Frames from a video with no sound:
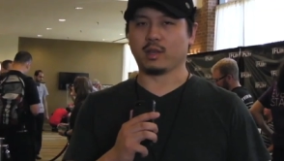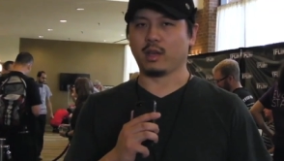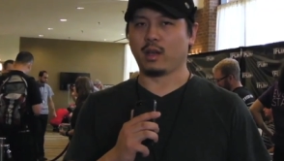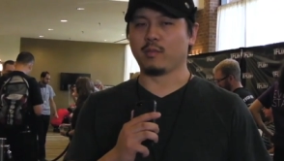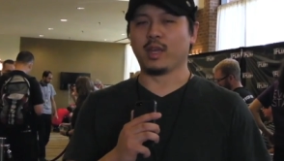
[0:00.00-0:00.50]
an
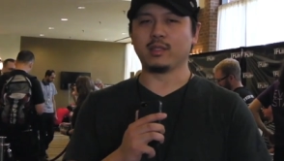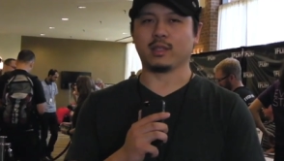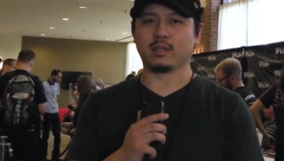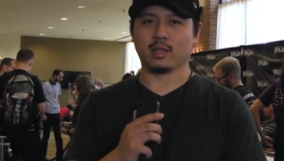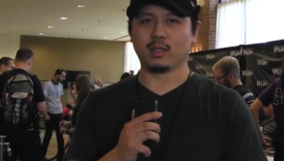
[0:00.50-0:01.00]
amazing
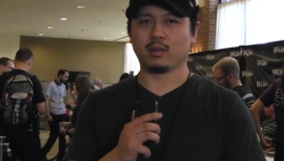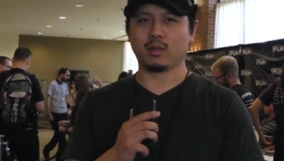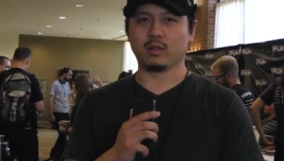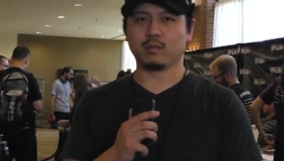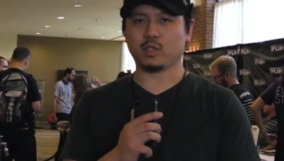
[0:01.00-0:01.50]
dealer
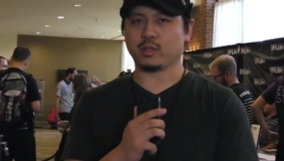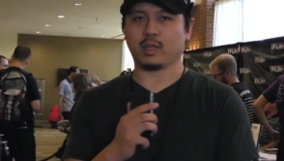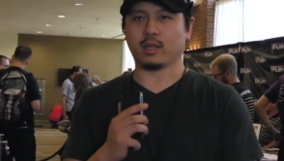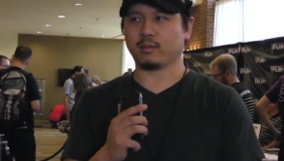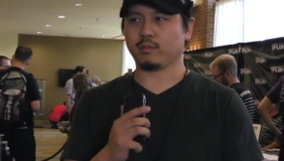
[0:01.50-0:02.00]
room, just
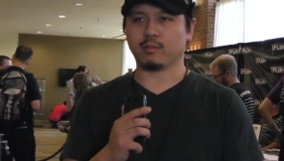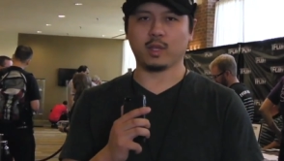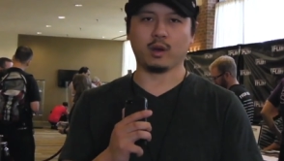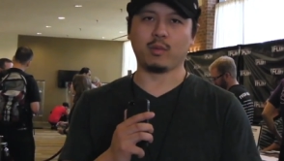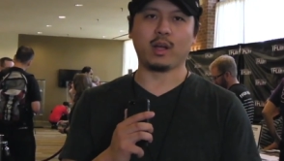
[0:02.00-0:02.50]
like you
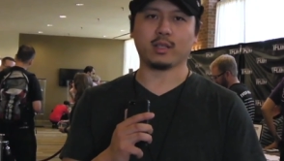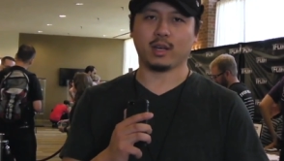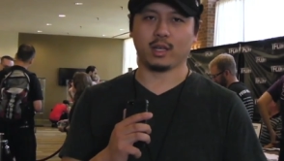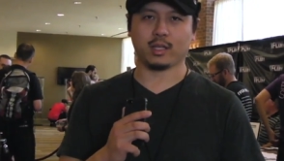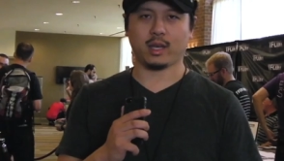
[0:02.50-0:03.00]
know,
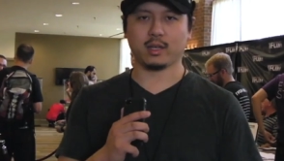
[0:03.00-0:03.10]
BotCon kind of